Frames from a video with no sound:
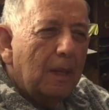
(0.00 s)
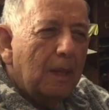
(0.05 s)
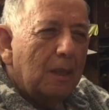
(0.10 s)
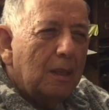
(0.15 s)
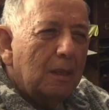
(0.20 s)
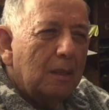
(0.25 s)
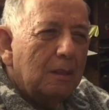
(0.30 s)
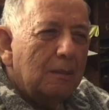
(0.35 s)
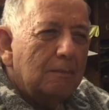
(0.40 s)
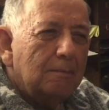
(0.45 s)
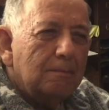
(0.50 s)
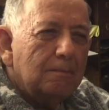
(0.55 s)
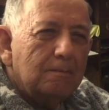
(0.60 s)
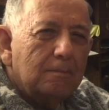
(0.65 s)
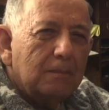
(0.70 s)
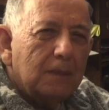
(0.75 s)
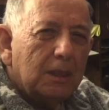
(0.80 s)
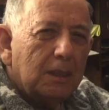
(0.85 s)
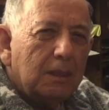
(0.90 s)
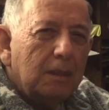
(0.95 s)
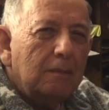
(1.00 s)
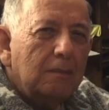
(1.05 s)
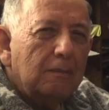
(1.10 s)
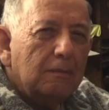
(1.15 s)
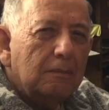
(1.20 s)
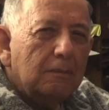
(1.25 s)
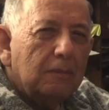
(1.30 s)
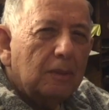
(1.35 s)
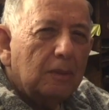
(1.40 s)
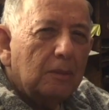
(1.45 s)
uh, hidden
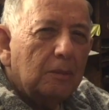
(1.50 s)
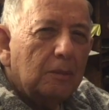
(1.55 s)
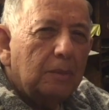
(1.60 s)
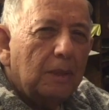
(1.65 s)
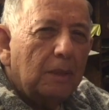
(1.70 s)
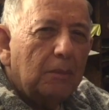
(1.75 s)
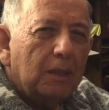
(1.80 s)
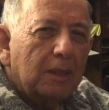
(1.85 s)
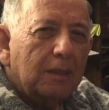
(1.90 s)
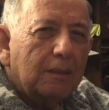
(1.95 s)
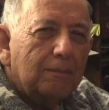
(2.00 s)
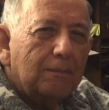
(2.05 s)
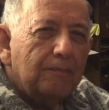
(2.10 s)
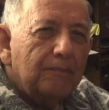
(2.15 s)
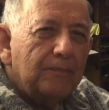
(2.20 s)
from the public.